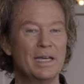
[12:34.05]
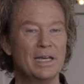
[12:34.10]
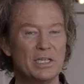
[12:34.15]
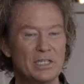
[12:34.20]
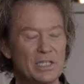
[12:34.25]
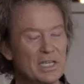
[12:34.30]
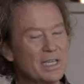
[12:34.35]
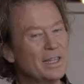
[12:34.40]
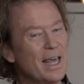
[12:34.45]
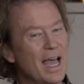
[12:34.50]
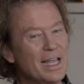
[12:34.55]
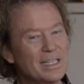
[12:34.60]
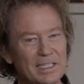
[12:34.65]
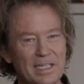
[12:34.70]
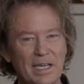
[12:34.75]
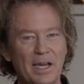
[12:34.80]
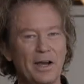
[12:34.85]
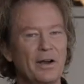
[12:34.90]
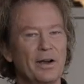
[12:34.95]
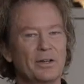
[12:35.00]
You see, that's
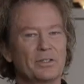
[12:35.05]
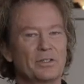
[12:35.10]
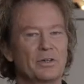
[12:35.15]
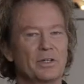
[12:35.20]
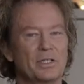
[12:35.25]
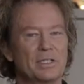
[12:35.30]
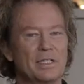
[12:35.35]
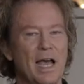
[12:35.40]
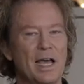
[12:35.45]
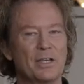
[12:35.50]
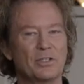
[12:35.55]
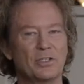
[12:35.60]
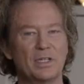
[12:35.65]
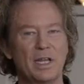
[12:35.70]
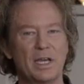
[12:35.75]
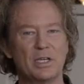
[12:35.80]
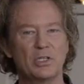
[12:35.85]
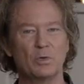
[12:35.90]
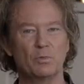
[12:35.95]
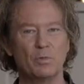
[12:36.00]
character
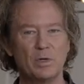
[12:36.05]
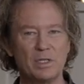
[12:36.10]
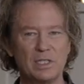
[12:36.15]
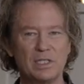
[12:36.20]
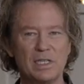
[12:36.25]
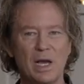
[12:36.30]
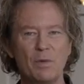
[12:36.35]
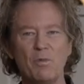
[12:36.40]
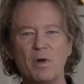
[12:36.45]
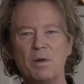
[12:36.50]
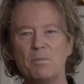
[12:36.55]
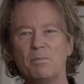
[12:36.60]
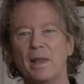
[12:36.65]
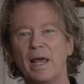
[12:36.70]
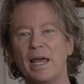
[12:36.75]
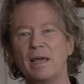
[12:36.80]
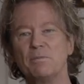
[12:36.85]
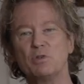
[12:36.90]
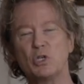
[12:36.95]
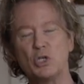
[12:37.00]
assassination. When someone
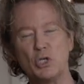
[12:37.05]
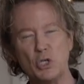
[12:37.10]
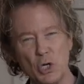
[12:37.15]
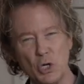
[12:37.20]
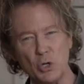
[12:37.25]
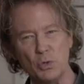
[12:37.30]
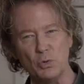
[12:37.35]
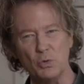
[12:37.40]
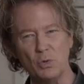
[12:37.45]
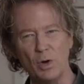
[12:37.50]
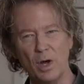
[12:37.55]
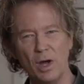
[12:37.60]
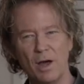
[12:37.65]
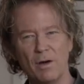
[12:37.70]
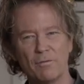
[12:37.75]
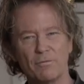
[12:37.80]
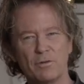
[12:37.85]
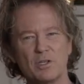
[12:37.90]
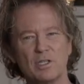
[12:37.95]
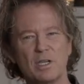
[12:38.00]
blames you
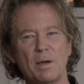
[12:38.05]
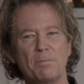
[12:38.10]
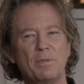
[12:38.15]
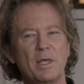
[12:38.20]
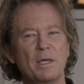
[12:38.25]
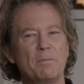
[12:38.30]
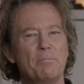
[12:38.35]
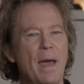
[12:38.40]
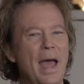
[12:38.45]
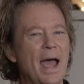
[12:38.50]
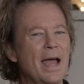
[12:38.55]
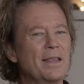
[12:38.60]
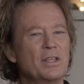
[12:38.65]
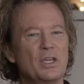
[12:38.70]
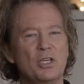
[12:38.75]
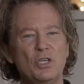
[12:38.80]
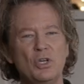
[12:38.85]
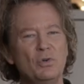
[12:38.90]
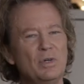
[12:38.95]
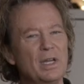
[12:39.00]
for something bad
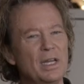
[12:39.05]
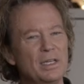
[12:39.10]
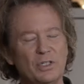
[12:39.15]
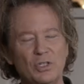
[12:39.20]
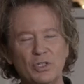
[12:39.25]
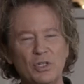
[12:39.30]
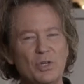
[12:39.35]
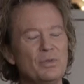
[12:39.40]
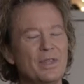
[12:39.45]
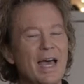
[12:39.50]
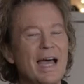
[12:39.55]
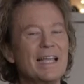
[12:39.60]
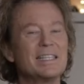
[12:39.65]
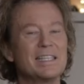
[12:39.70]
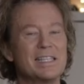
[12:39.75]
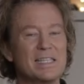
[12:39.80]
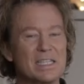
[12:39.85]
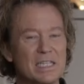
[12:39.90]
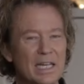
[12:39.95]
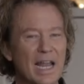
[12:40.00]
that you didn't do,
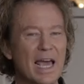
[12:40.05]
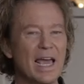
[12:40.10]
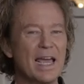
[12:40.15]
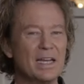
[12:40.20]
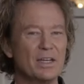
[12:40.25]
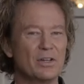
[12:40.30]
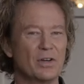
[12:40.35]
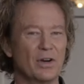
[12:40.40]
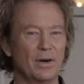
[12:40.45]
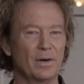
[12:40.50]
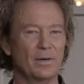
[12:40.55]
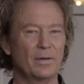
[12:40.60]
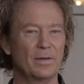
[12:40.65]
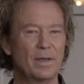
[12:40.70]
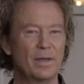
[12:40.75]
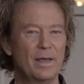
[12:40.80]
that's slander.